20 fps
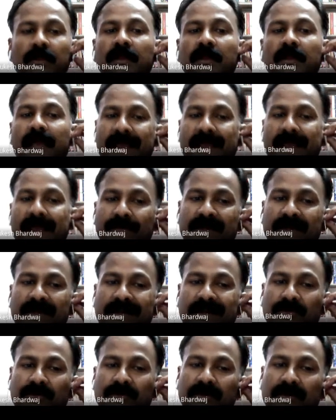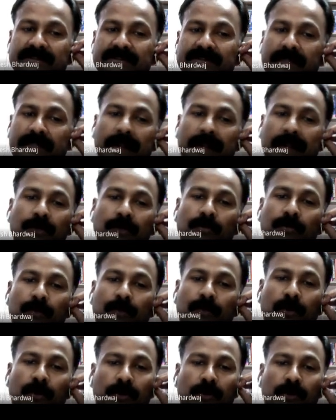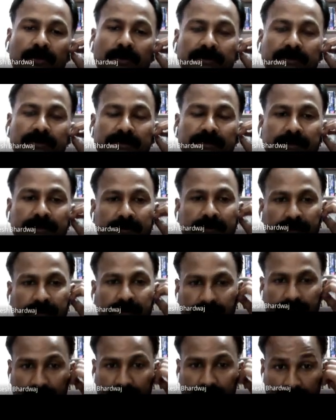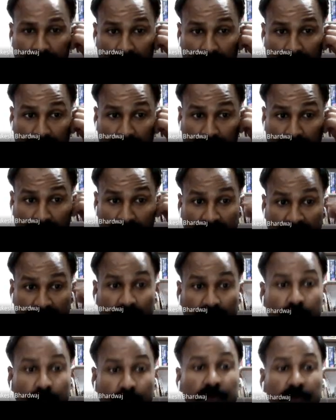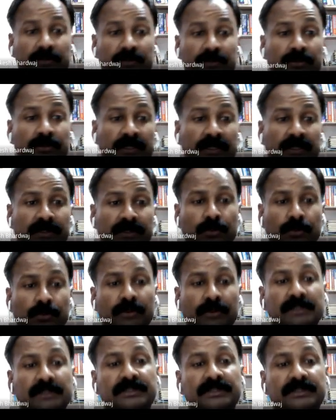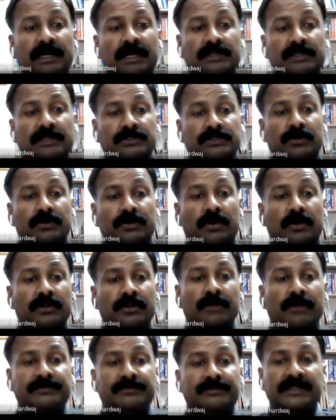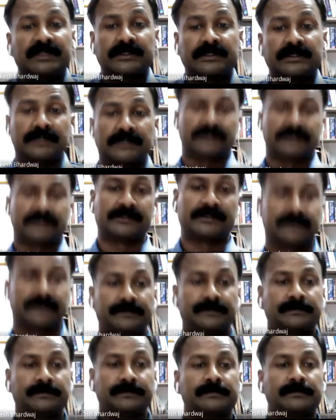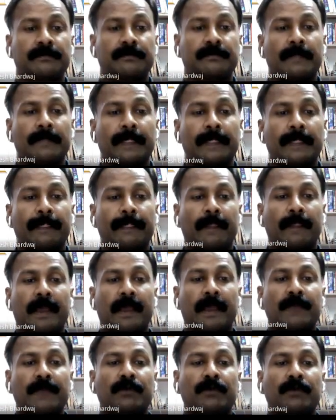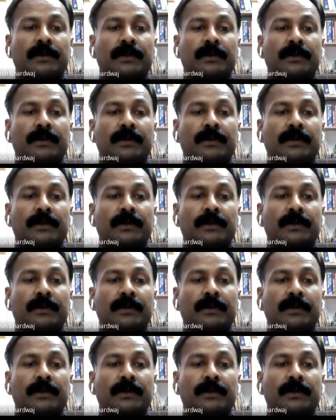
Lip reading: electrons and n2 protons, then total charge on the object is n1